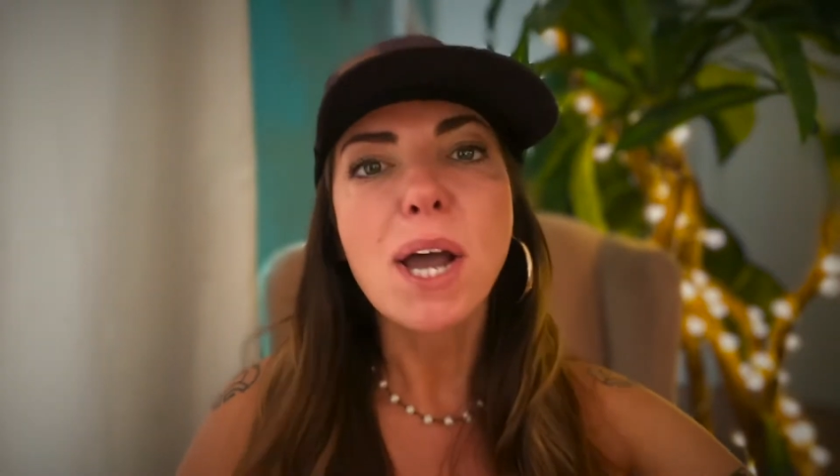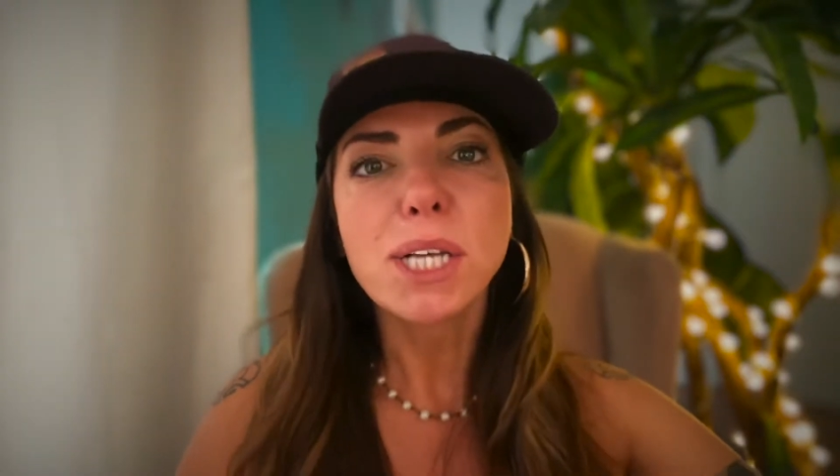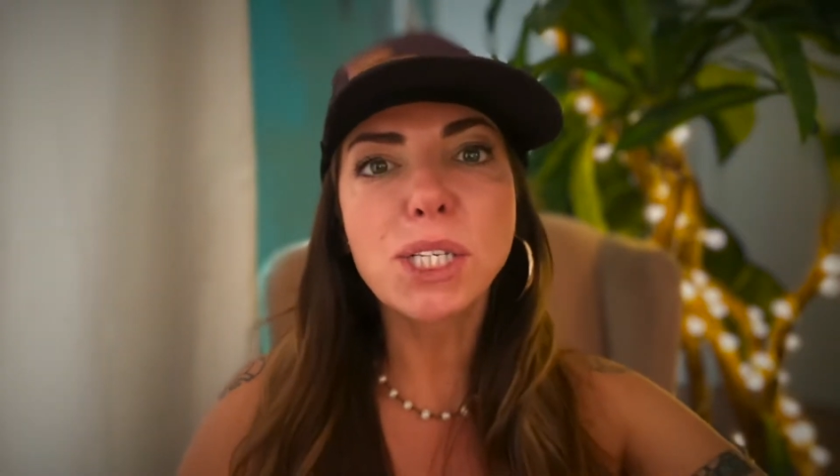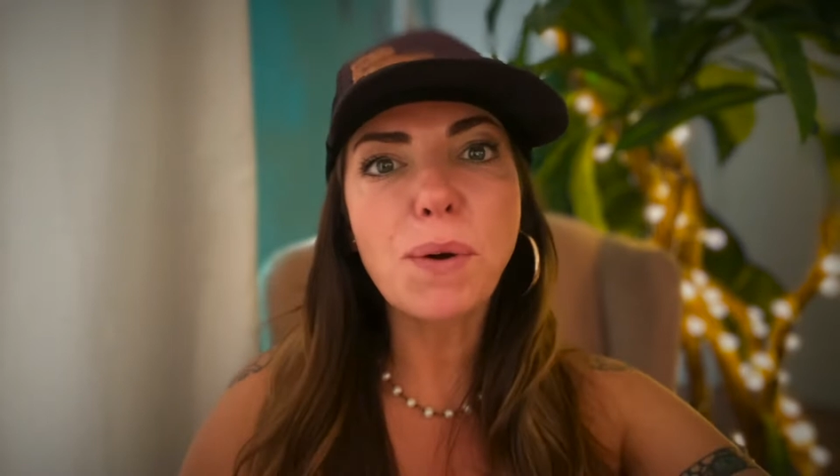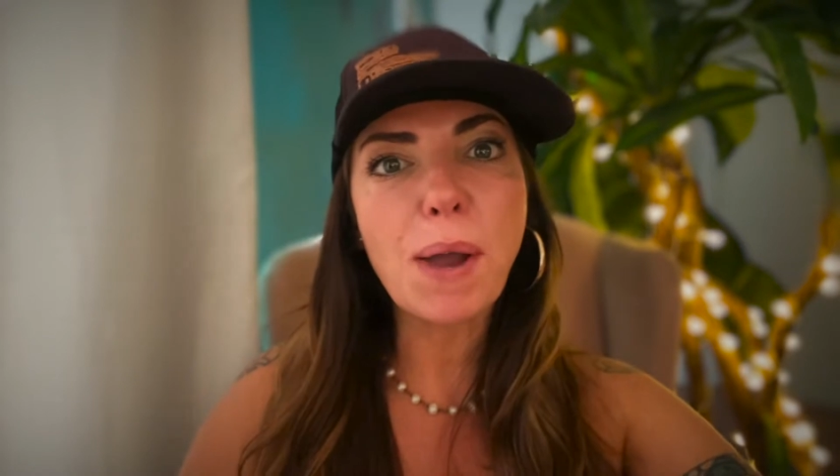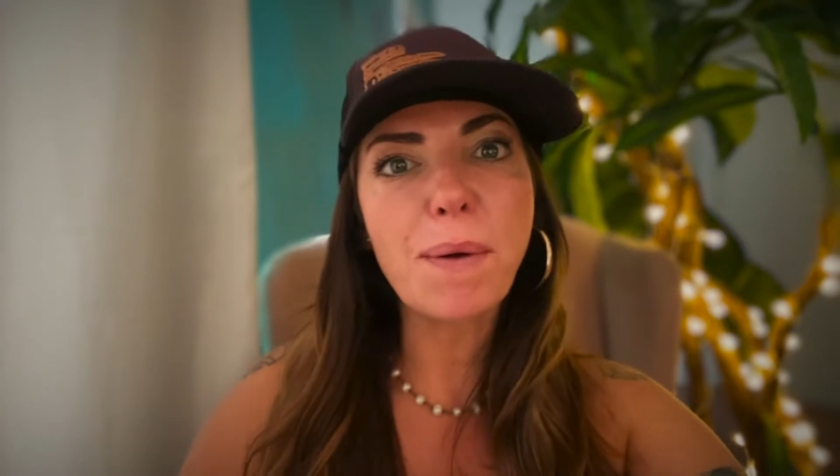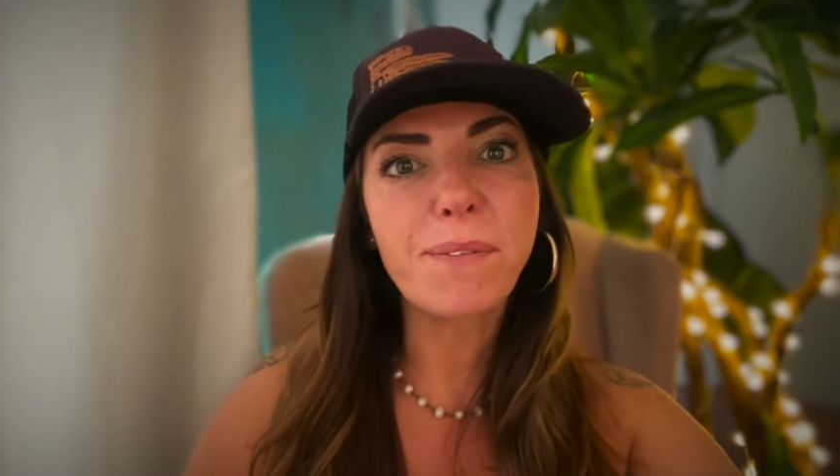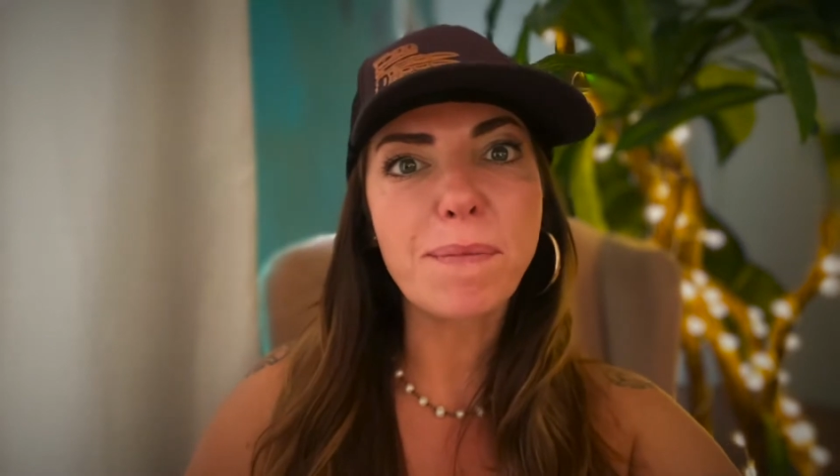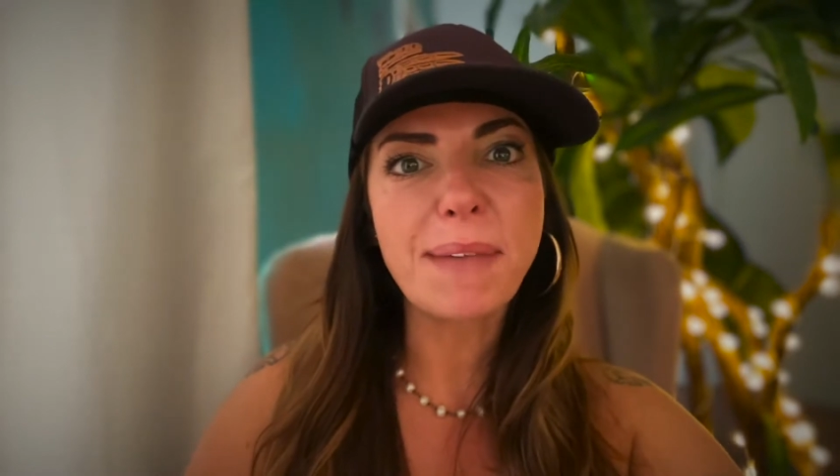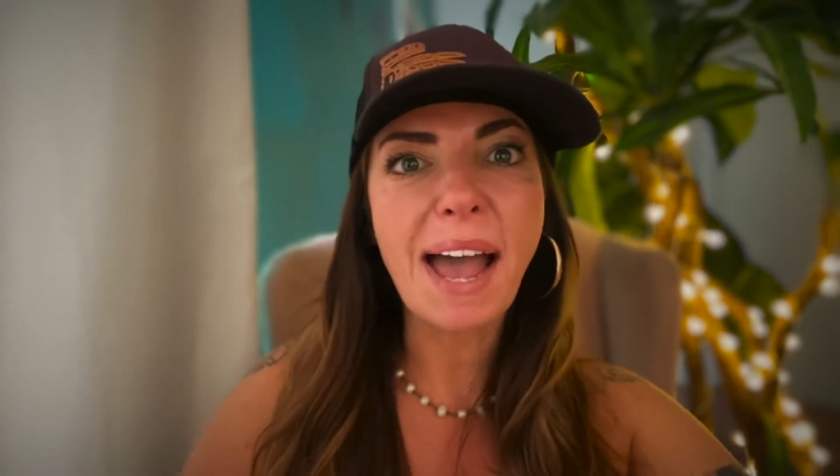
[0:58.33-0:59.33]
So I went
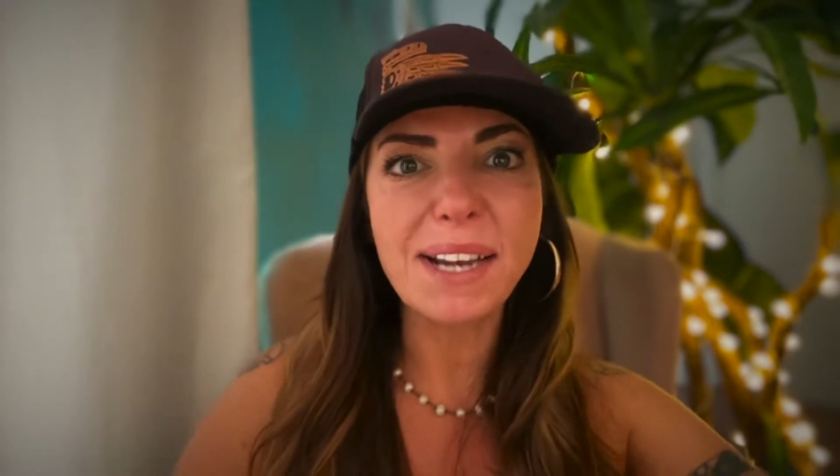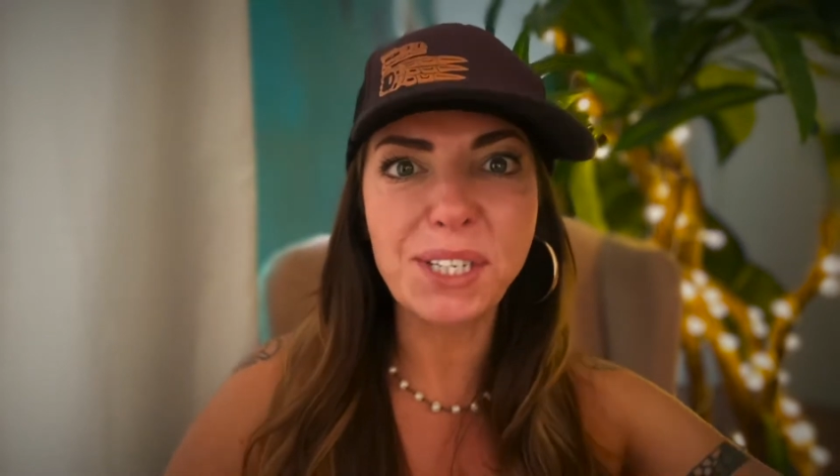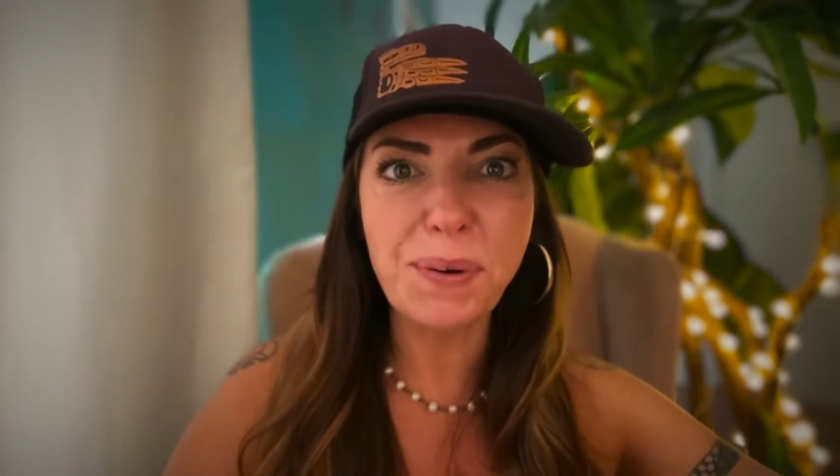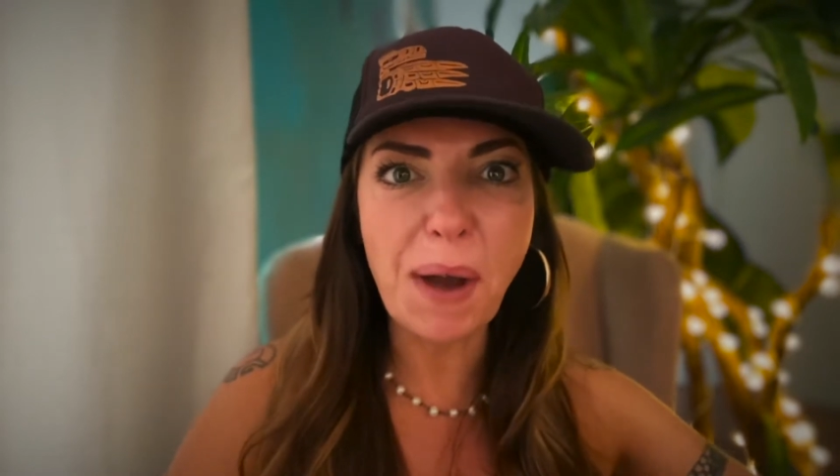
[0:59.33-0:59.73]
from that to